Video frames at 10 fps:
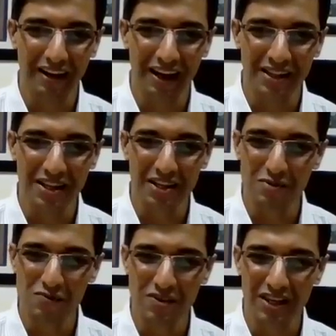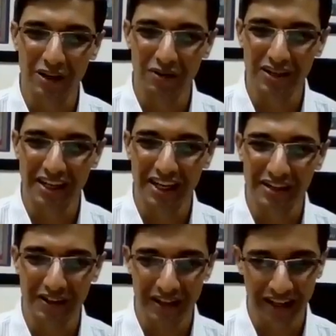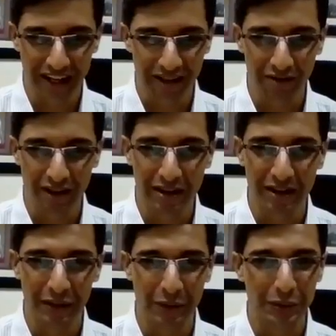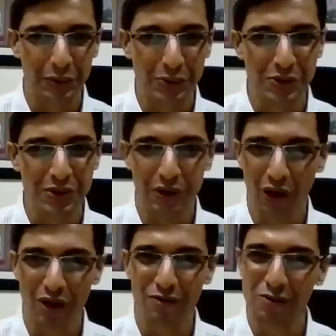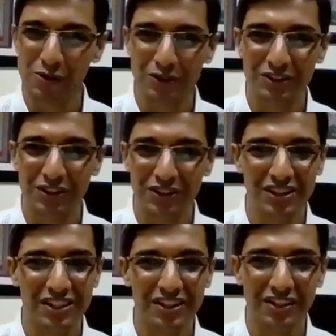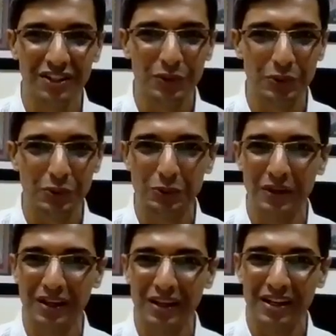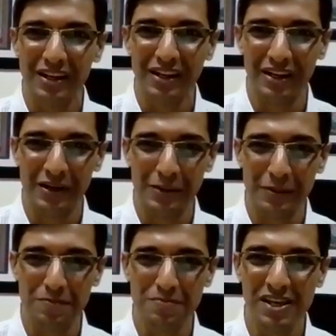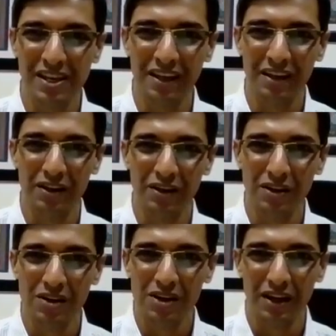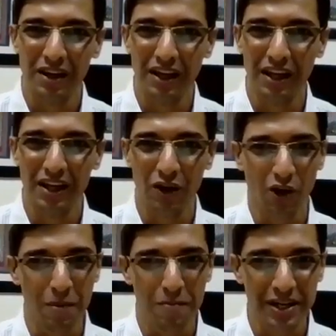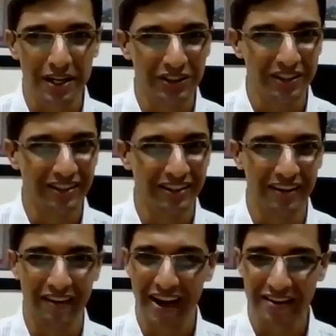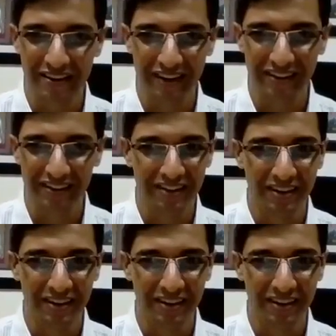I think we covered that earlier as well. Do not force your children to be in a competition, in a rat race.